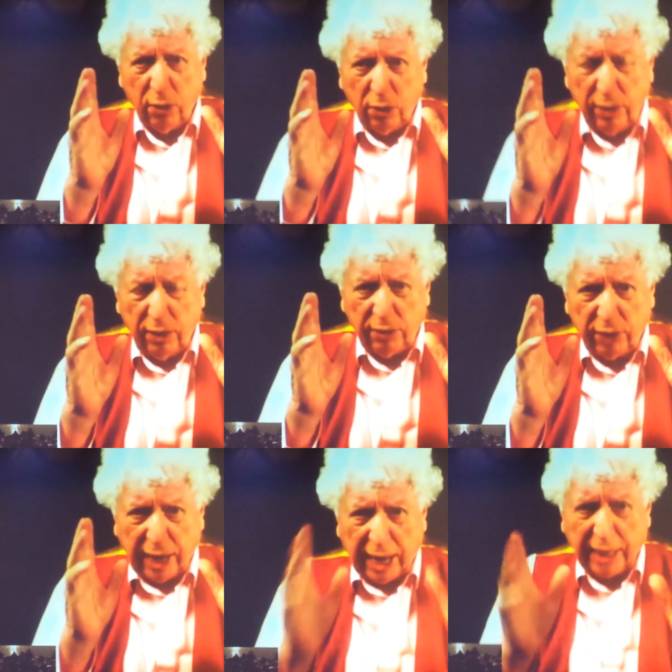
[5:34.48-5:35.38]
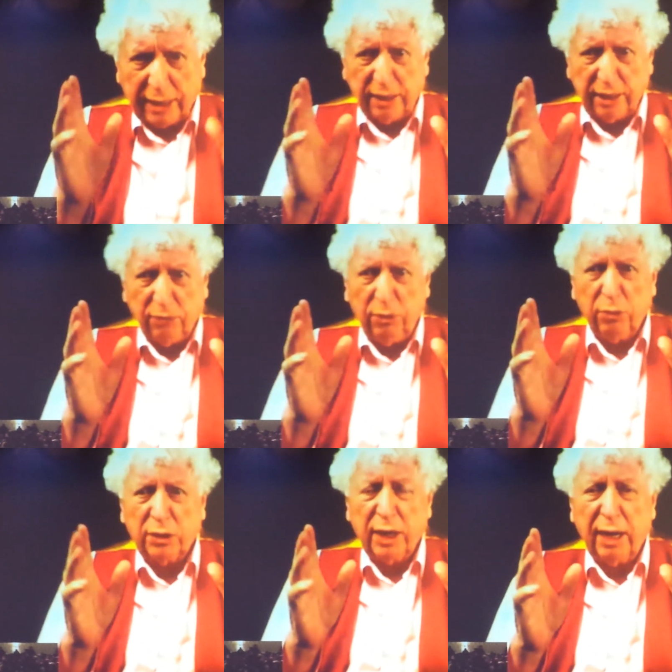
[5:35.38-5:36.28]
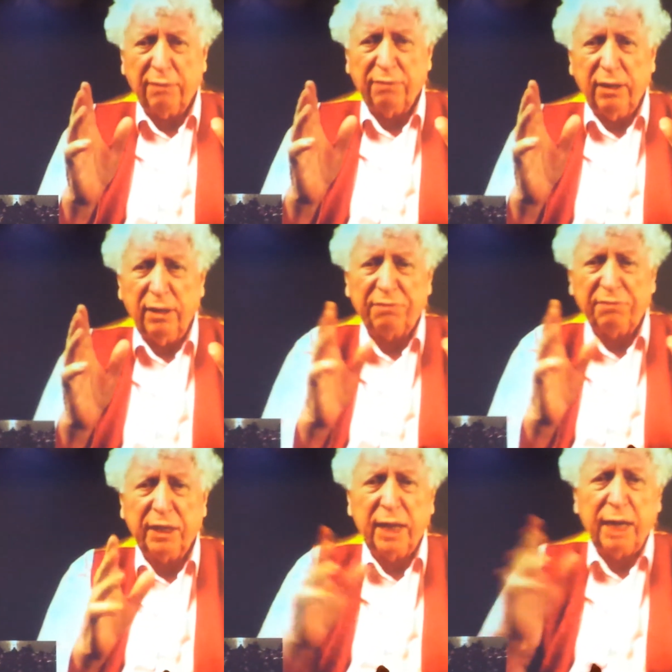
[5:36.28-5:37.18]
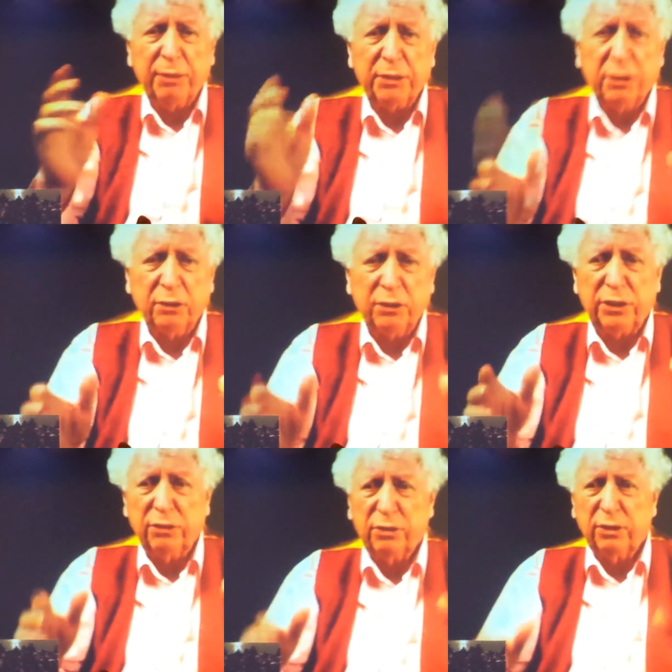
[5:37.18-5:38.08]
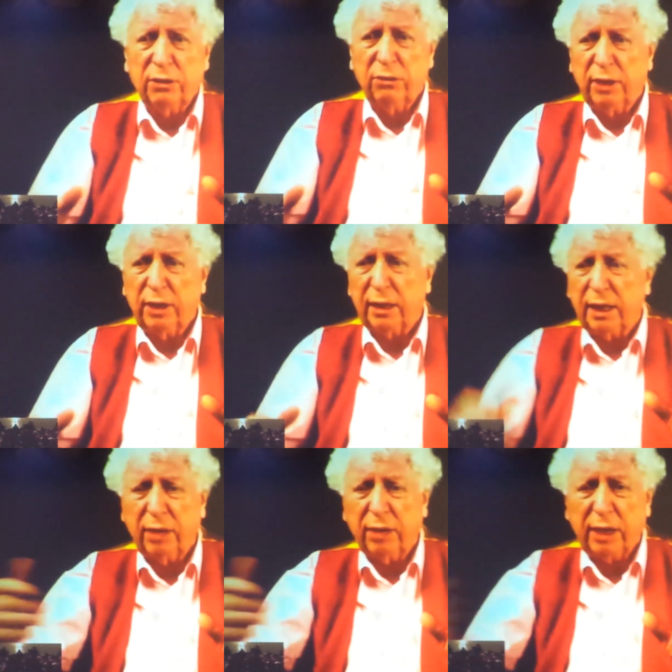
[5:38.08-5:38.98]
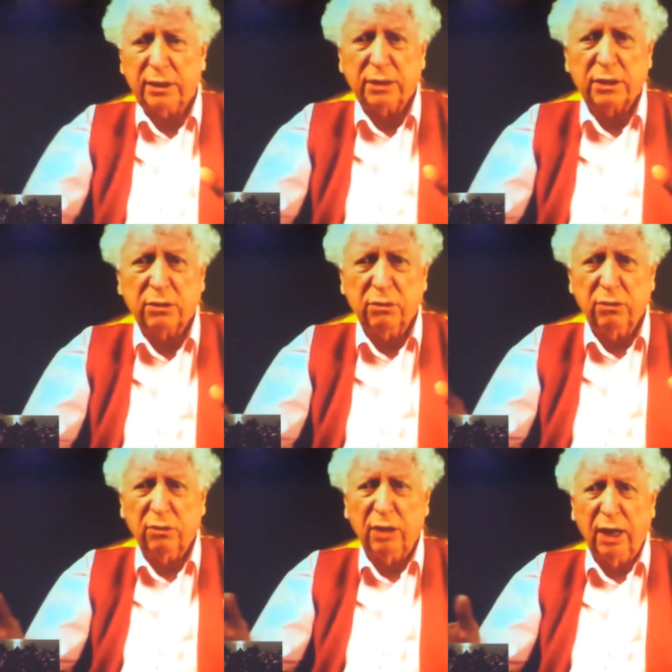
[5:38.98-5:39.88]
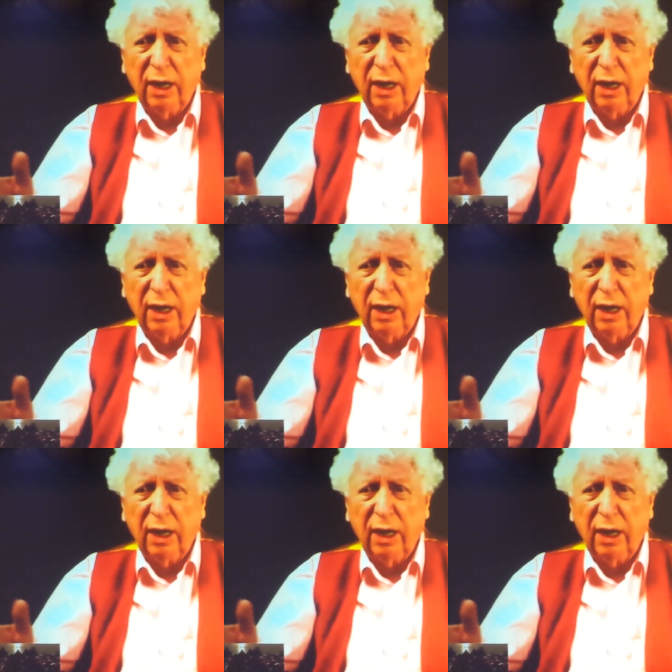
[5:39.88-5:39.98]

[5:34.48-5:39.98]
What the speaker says: in reality, we want to have loving neighbors and good children who get their grades at school,